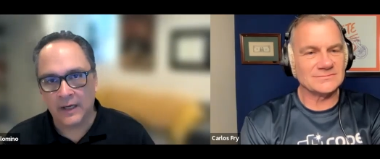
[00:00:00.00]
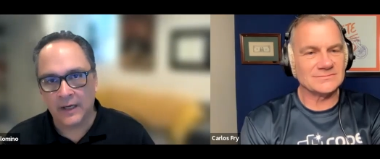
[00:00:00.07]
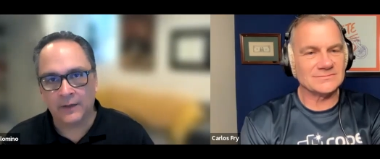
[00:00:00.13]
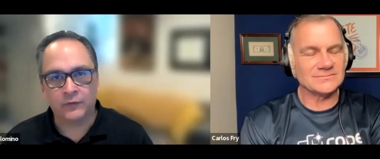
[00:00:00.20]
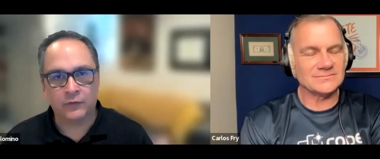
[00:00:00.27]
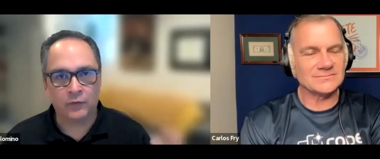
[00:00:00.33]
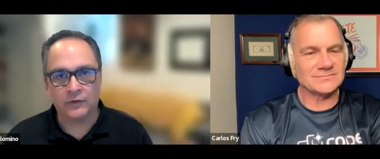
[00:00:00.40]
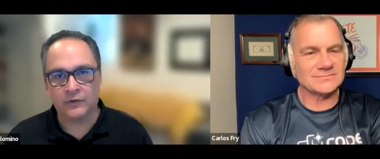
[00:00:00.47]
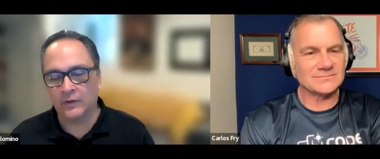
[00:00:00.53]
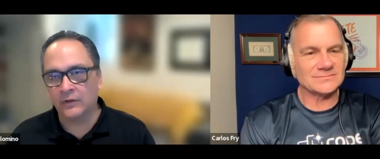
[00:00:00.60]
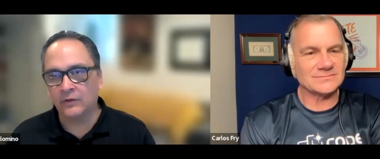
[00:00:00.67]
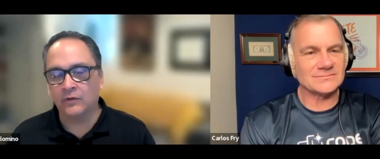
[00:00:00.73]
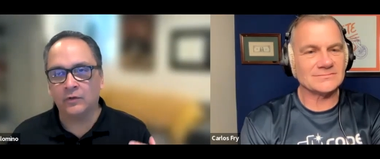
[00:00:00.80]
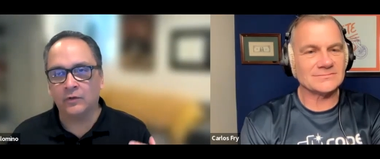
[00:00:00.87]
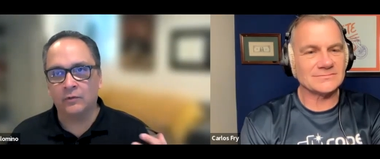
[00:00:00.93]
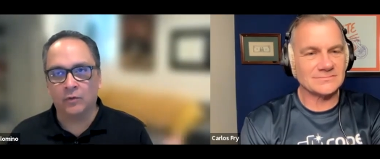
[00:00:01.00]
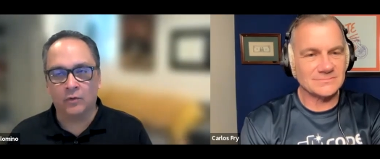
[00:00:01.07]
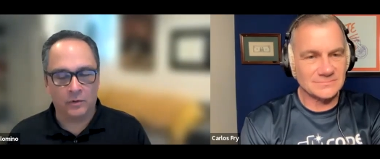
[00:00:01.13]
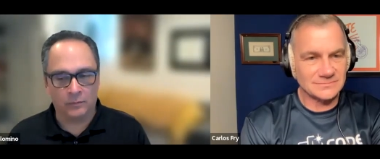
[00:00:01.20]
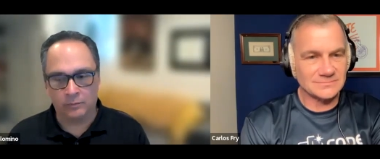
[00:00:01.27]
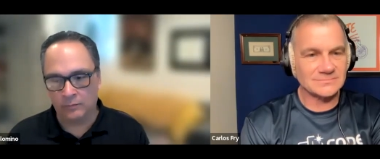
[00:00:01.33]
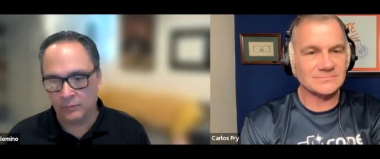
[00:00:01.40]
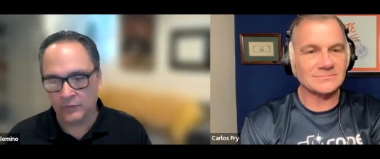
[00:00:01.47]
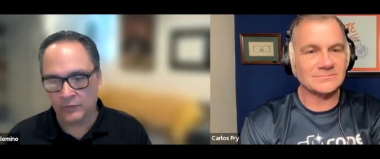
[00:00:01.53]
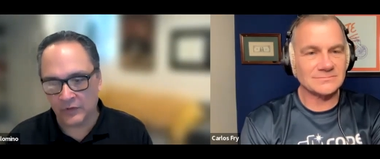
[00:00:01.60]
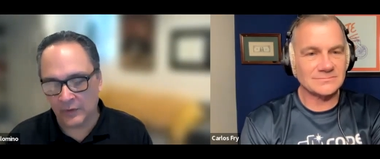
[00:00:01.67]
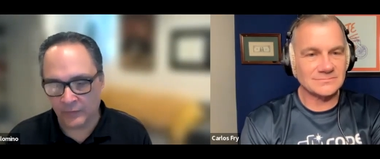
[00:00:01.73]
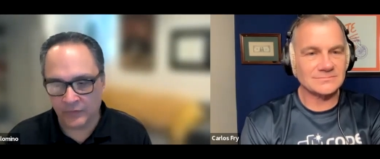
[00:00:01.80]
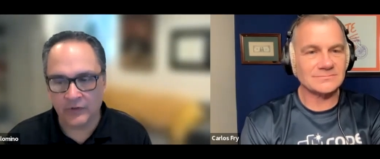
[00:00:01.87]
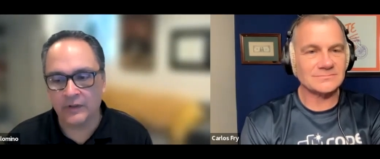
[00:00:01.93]
Speaker 1: outsourcing to, or
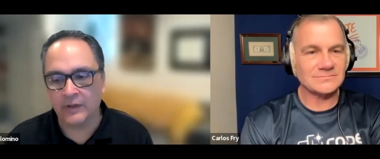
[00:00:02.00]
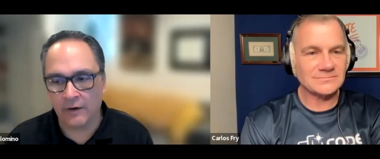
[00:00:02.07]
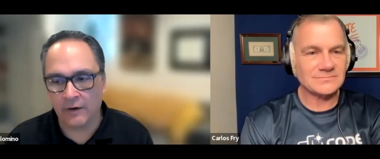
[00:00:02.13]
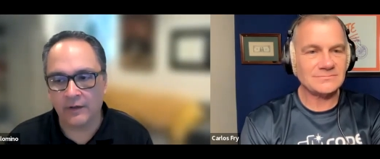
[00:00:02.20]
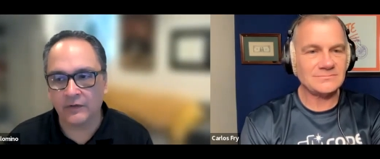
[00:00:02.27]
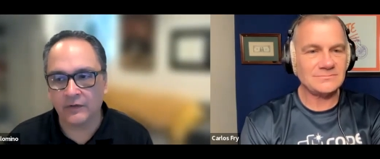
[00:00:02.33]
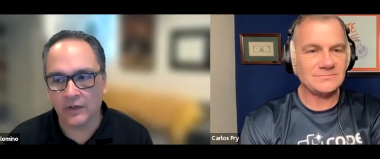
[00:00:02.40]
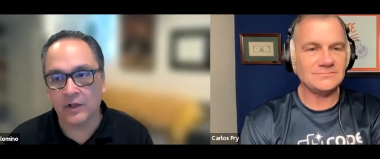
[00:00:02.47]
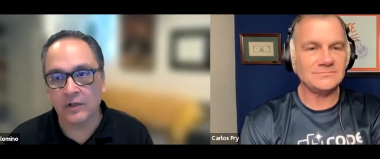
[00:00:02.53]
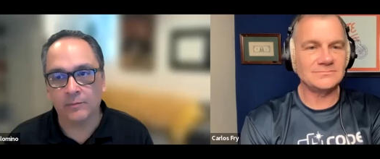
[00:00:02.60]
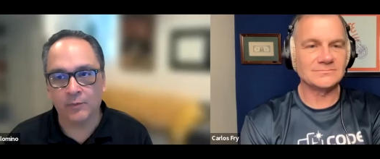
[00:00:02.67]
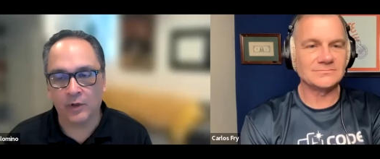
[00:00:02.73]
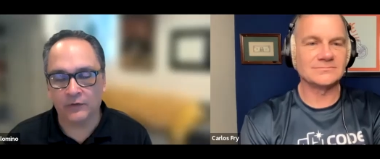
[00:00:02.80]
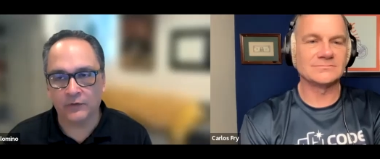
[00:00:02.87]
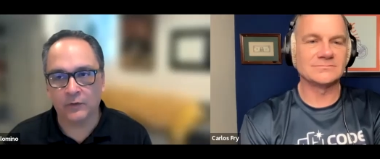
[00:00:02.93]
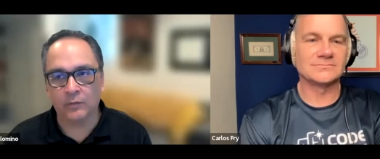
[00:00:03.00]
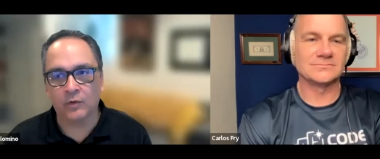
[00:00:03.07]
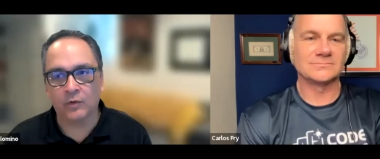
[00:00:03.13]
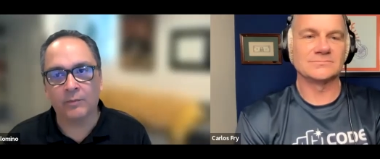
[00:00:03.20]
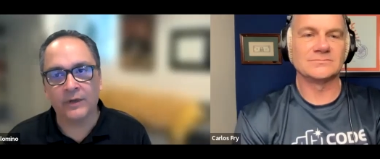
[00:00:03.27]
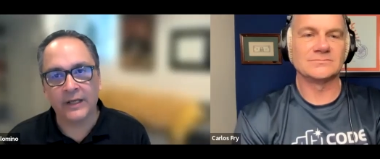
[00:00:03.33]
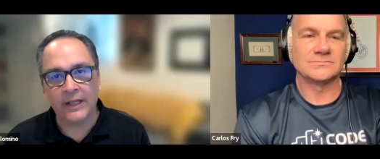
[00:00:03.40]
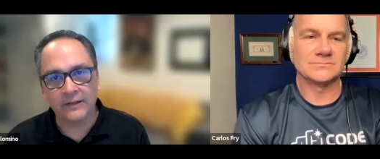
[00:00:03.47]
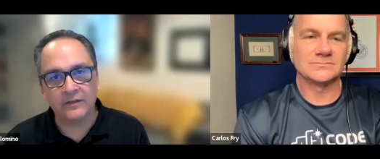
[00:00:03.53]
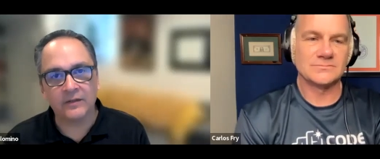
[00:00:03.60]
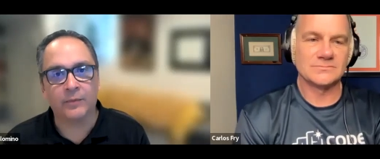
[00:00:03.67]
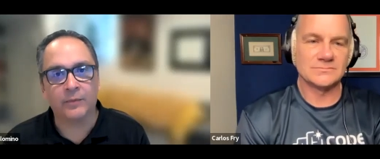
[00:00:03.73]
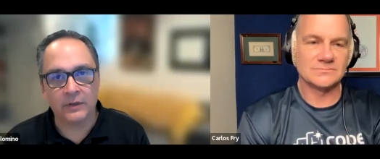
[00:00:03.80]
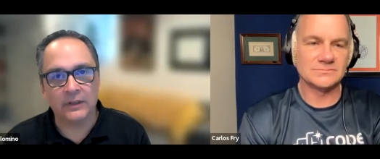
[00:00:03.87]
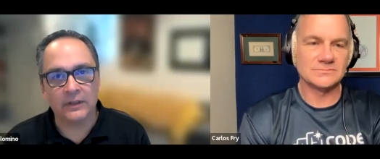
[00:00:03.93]
subsidiaries in other parts of the world, but not
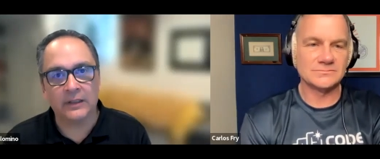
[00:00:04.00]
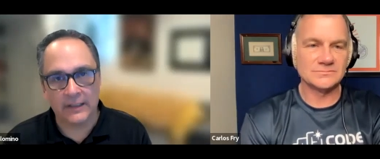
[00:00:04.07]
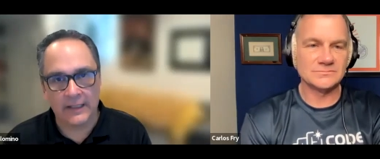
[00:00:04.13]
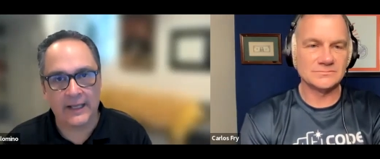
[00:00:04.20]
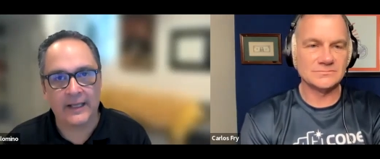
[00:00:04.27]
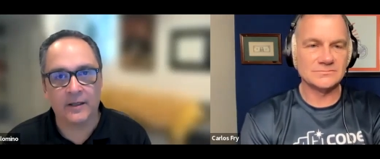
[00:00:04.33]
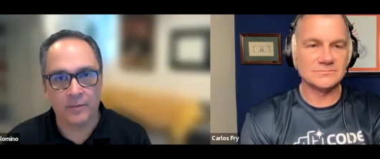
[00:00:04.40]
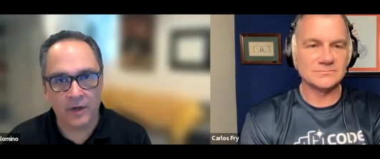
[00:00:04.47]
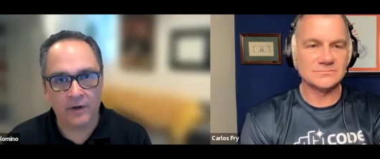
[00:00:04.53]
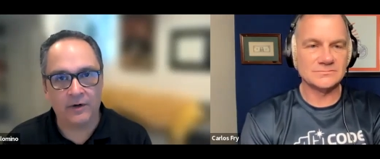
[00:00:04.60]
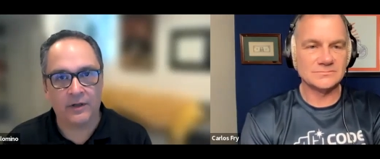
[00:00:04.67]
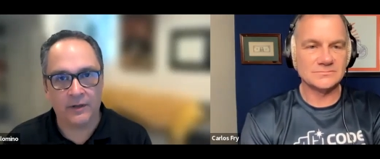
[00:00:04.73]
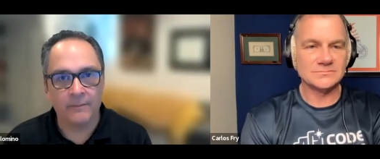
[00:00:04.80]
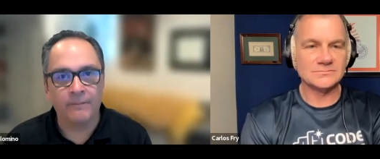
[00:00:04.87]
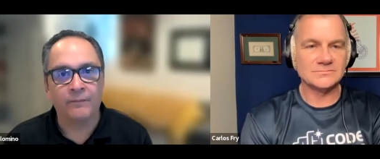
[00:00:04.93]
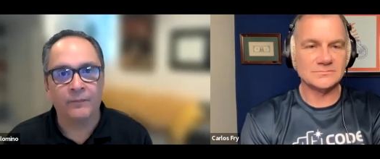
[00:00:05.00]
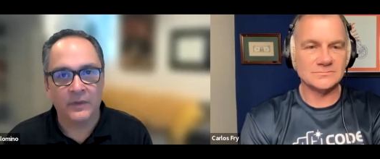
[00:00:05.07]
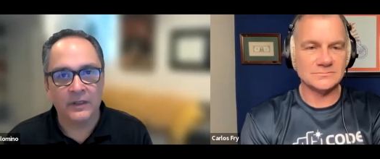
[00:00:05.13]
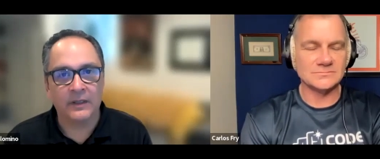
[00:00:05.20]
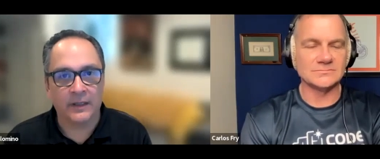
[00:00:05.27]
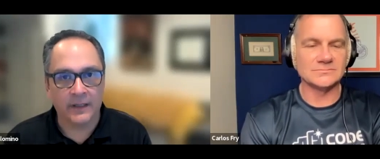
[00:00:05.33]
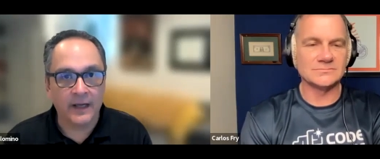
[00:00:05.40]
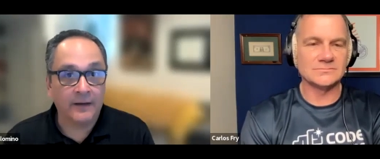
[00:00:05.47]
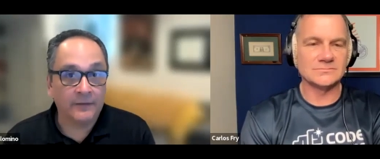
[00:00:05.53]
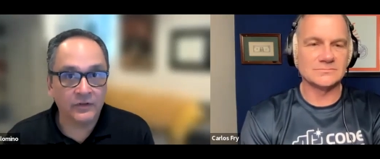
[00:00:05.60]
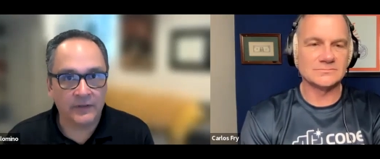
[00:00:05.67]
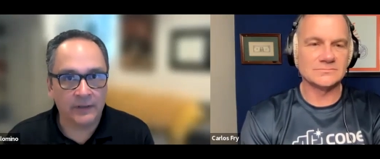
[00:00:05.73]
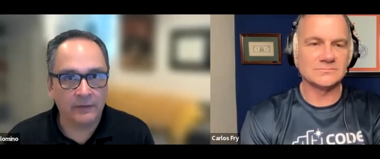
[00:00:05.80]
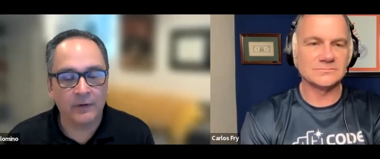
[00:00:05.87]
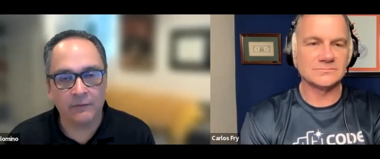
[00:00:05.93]
typically Latin America.
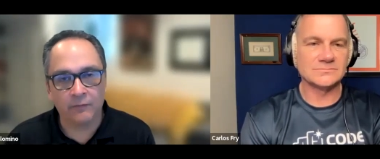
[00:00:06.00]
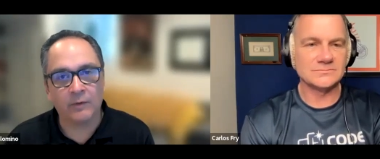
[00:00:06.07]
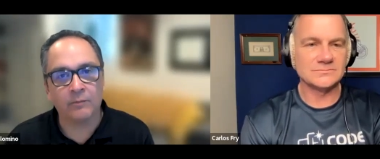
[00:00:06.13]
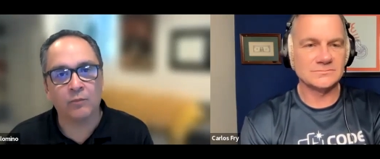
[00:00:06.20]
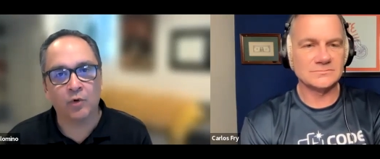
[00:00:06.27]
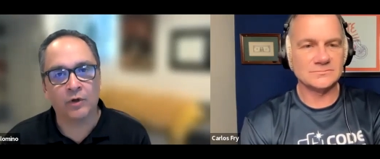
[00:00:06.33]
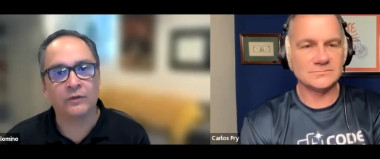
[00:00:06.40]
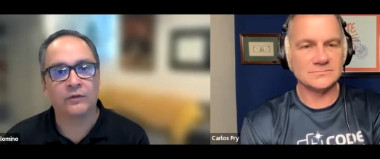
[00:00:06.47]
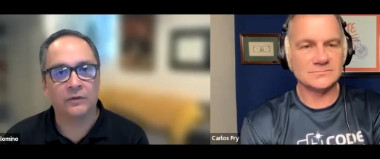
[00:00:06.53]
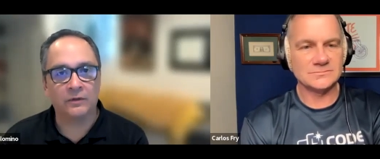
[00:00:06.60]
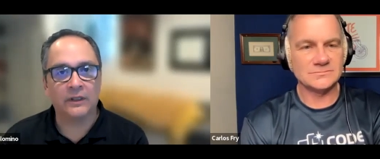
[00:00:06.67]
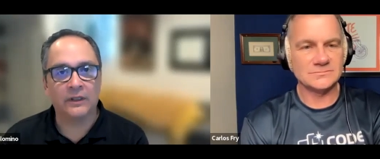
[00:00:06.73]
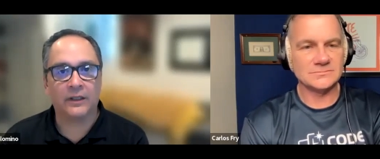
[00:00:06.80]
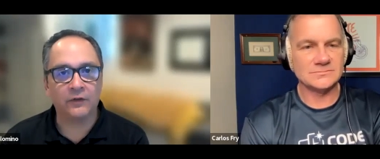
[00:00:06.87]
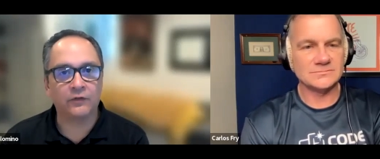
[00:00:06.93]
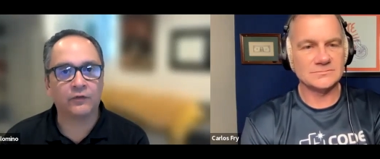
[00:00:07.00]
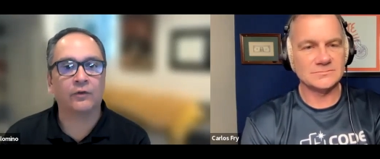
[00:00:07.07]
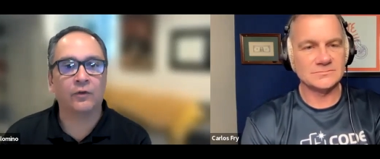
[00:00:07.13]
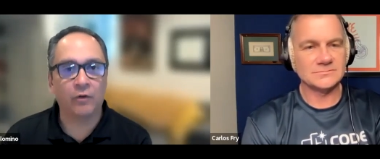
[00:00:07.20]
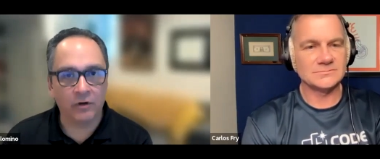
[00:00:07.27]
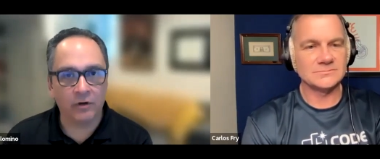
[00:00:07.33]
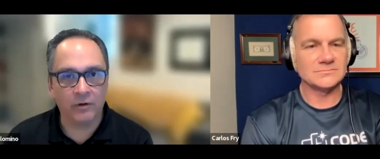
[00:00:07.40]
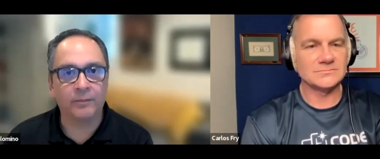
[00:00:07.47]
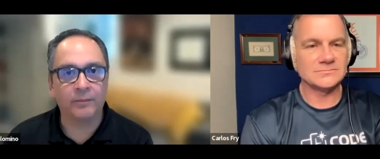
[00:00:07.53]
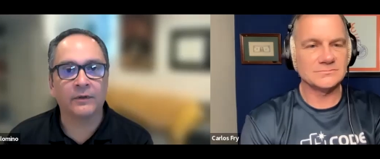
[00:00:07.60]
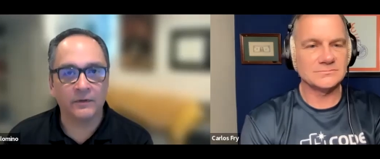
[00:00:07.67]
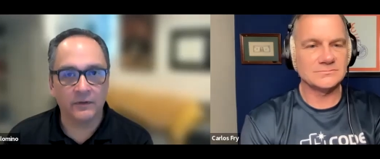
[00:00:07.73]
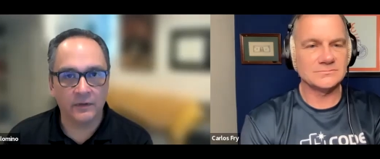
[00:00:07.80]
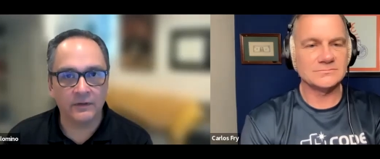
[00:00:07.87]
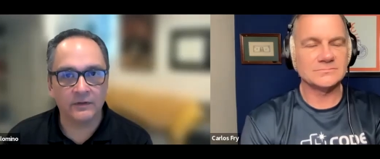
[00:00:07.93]
Mm-hmm. I've run more into like Eastern Europe
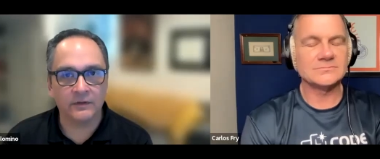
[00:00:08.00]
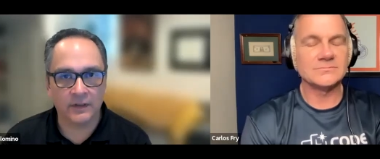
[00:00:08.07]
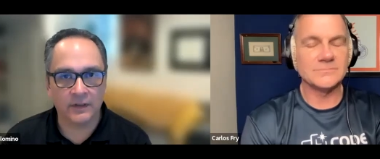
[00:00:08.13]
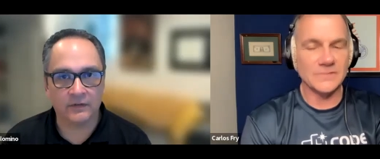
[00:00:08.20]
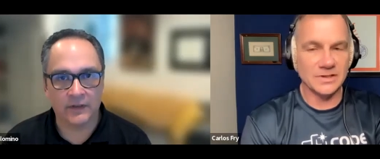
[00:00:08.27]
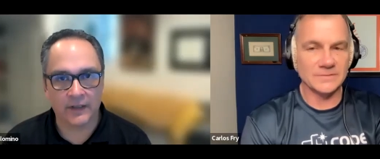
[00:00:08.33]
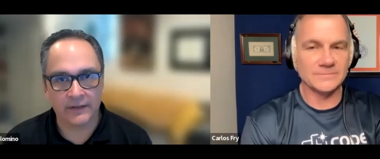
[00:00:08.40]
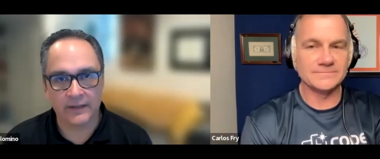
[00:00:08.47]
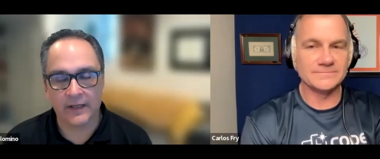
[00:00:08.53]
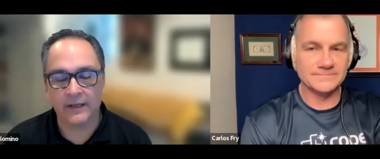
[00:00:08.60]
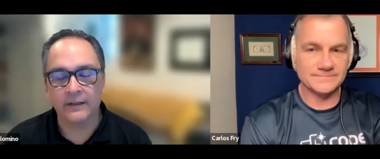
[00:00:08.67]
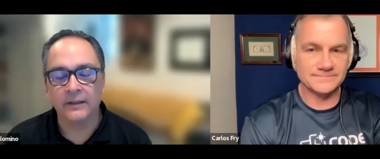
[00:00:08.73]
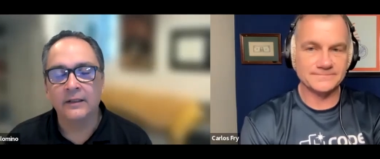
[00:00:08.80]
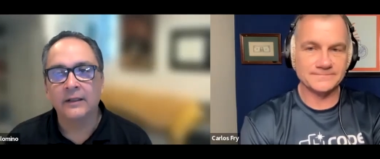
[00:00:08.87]
and things like that.